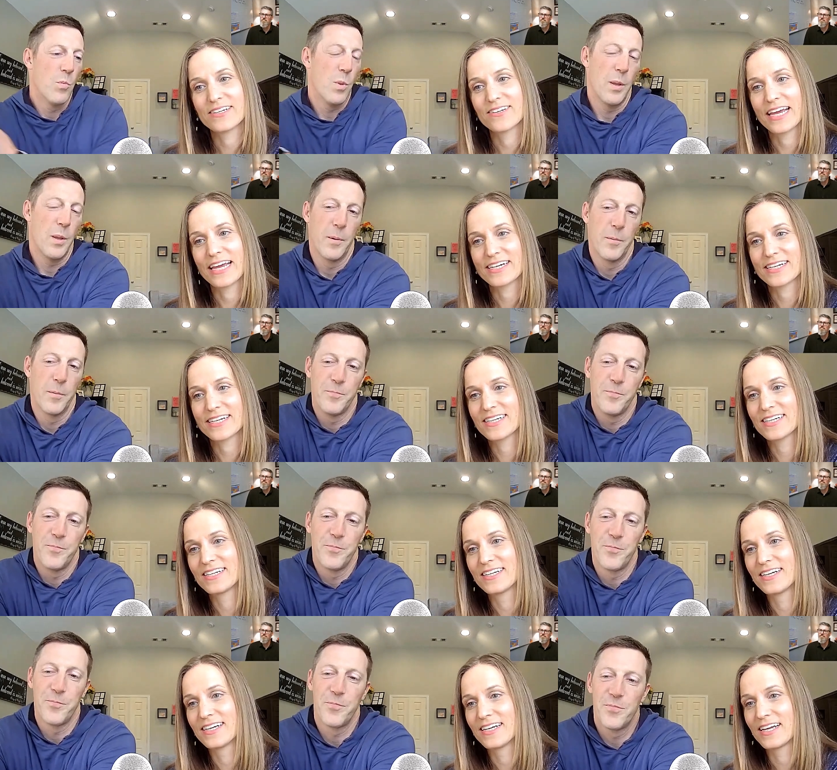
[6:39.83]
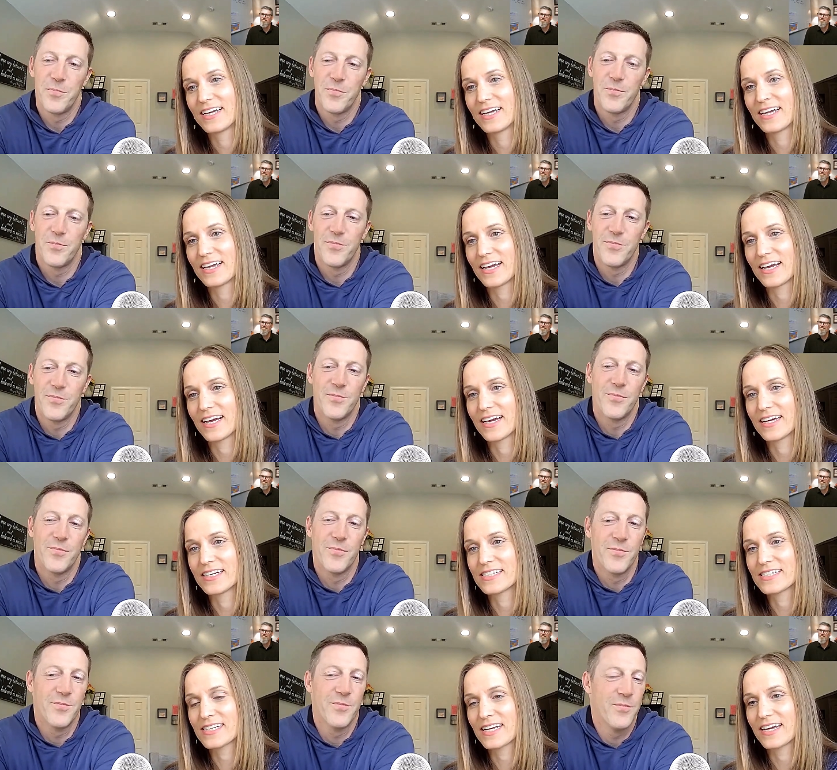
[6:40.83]
Speaker 1: a year later
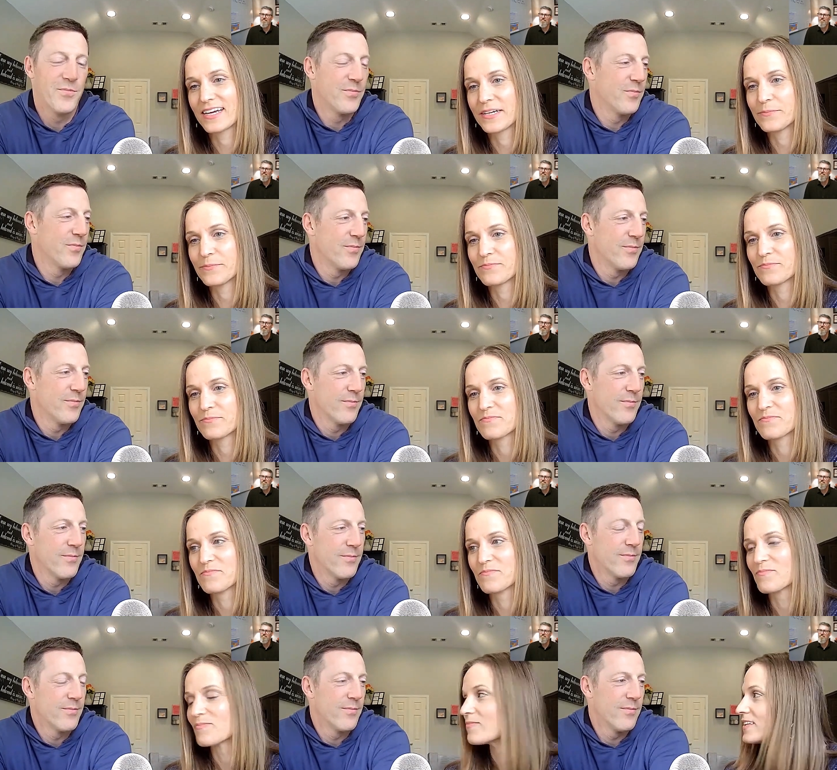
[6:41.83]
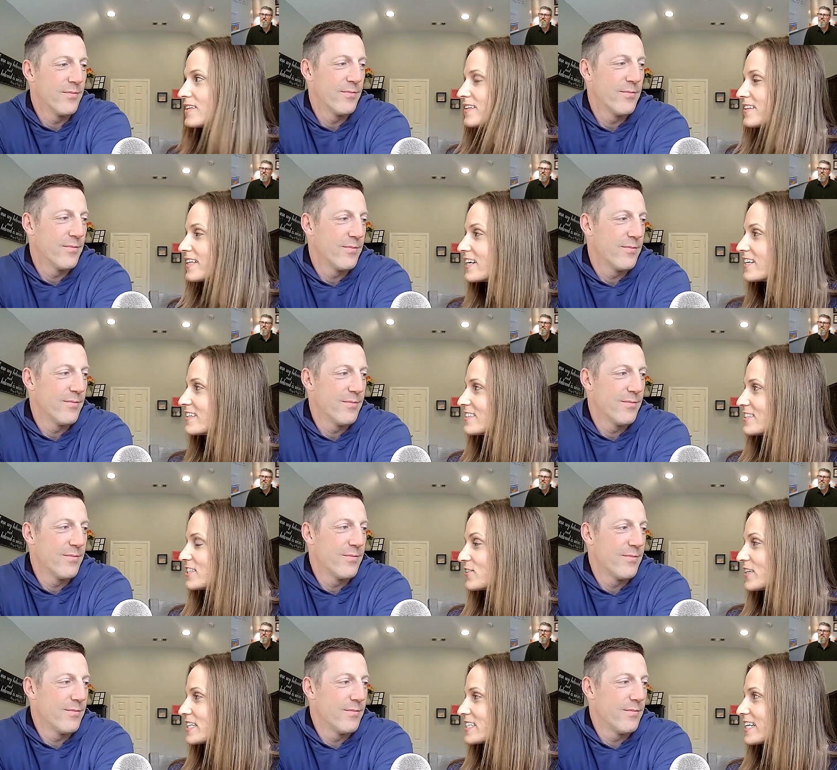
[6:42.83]
and um, then,
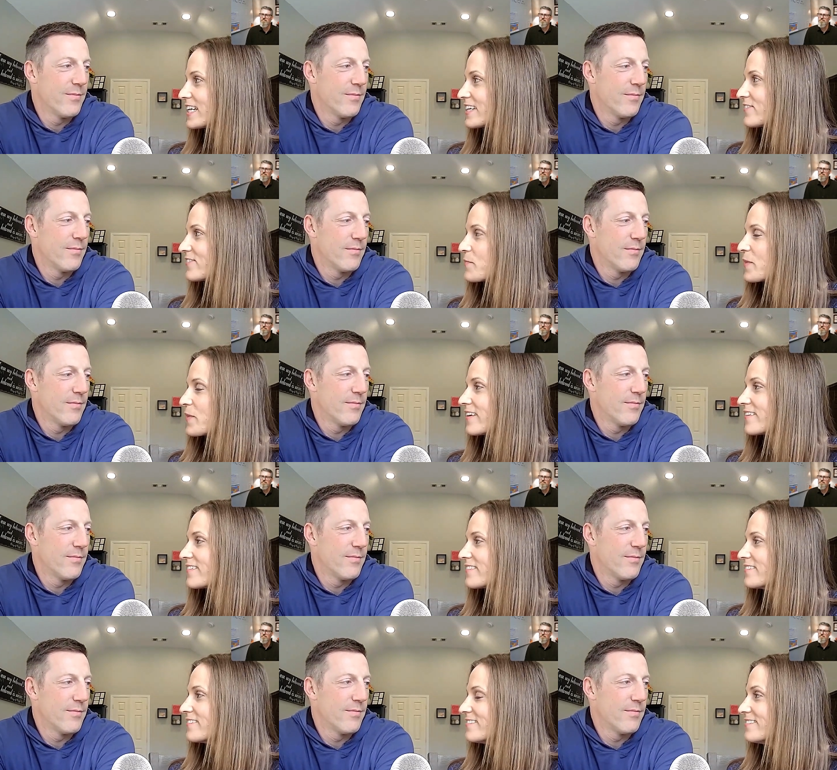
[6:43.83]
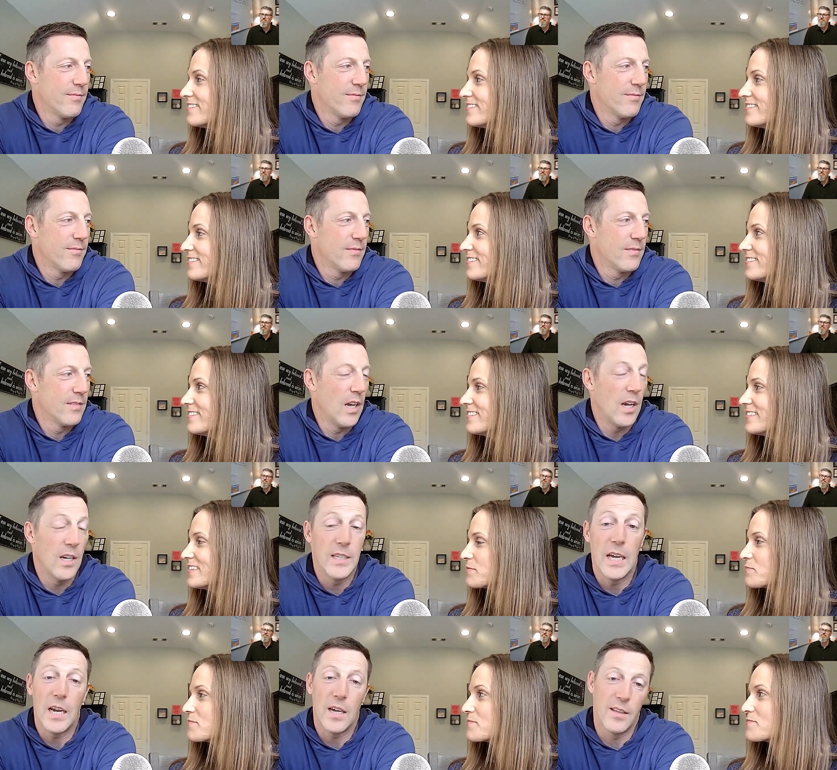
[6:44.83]
do you want to take it from there?
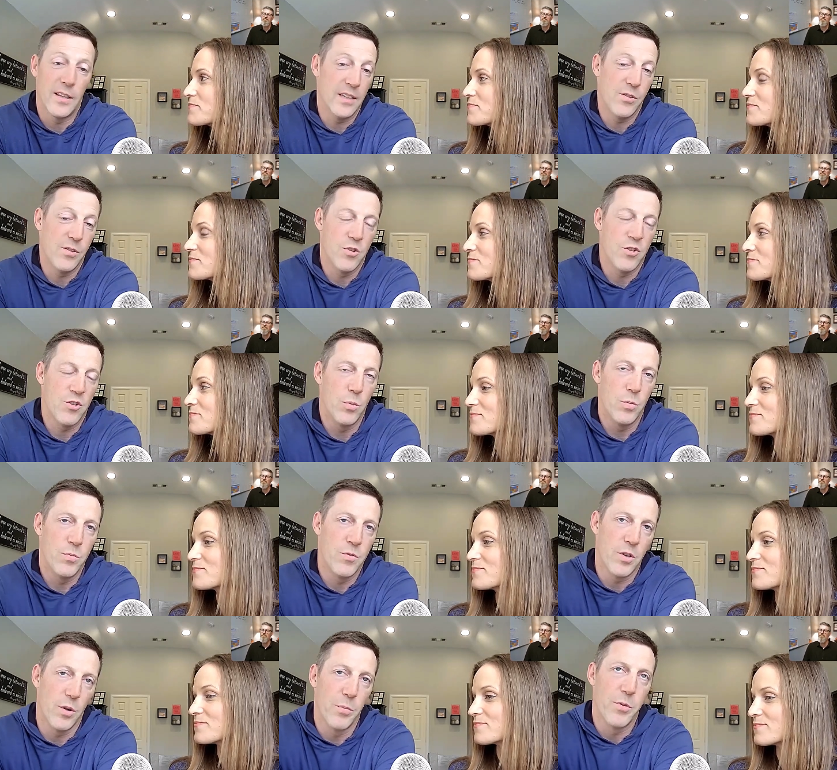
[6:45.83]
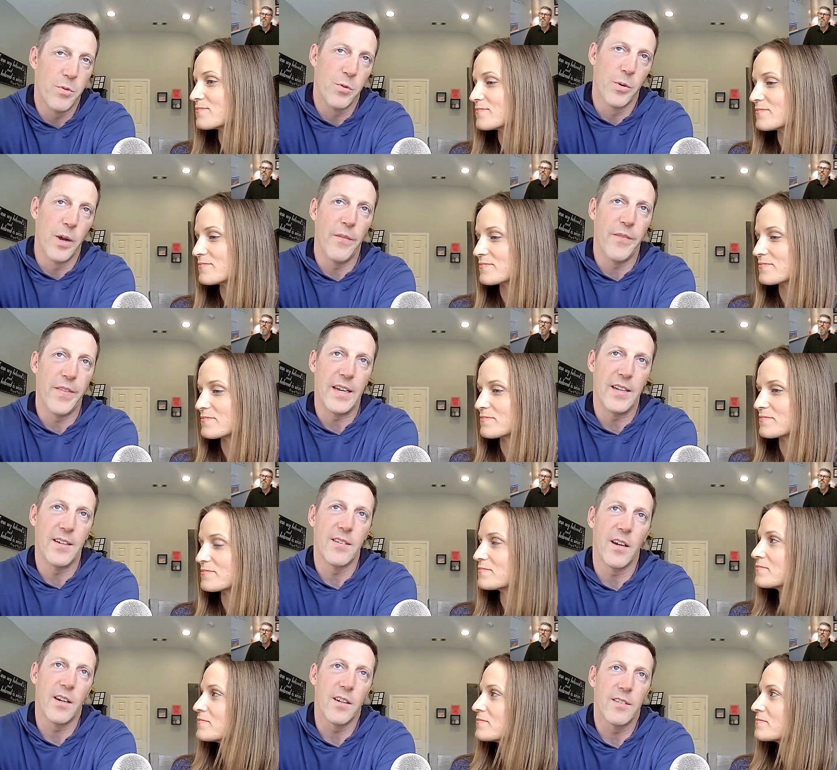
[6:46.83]
Speaker 2: Uh, yeah, like so. So throughout that
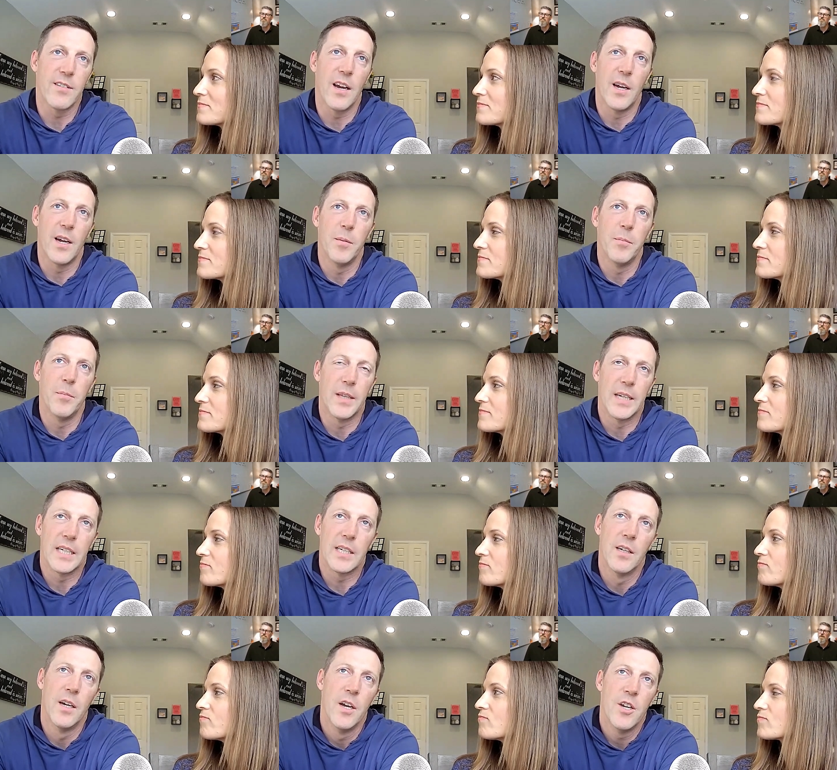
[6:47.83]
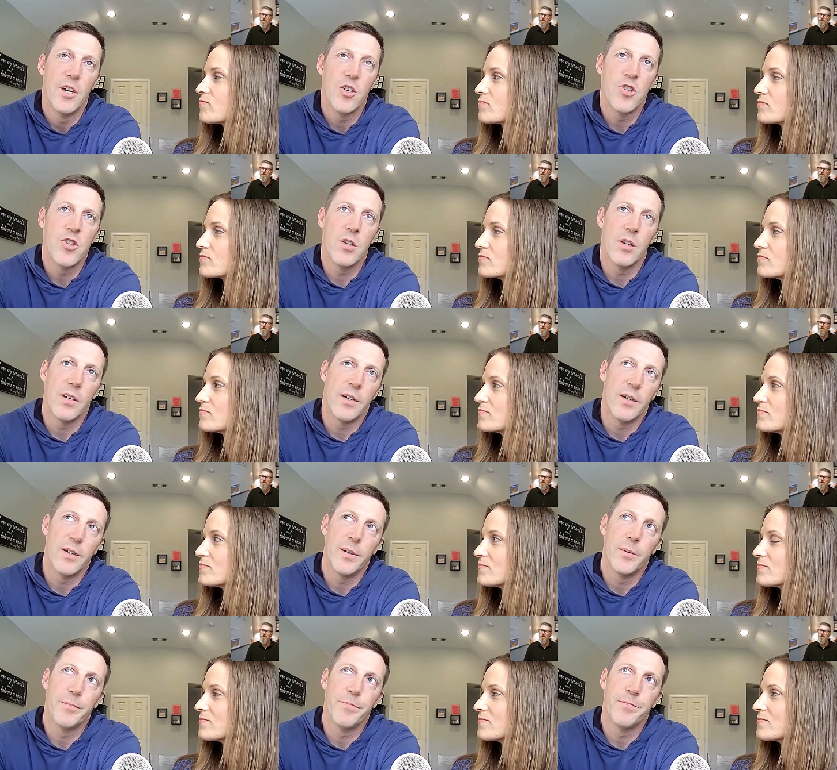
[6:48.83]
entire time, like,
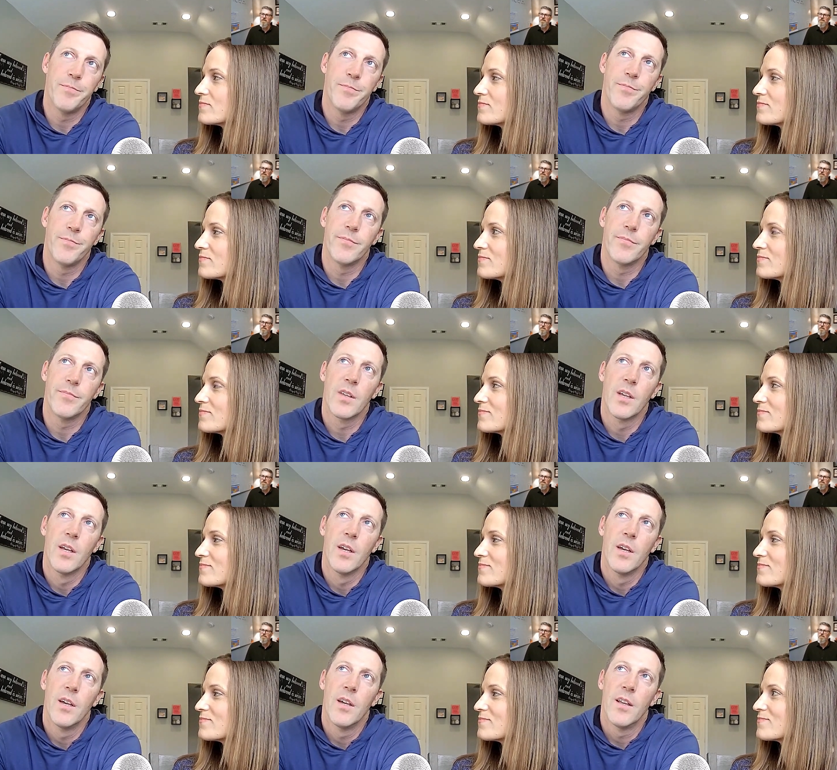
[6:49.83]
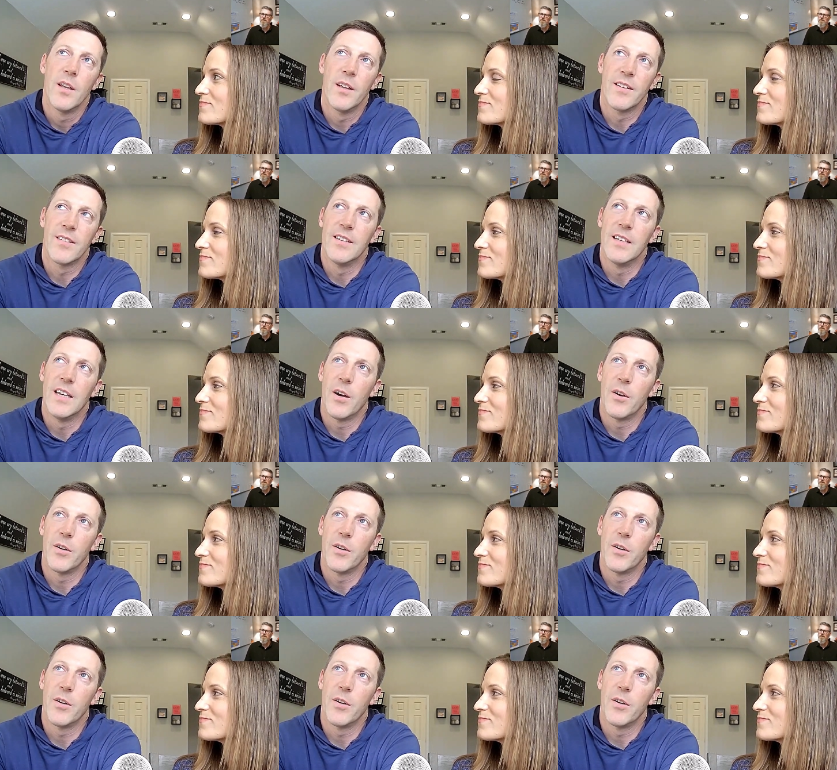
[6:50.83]
um, hmm, let's see,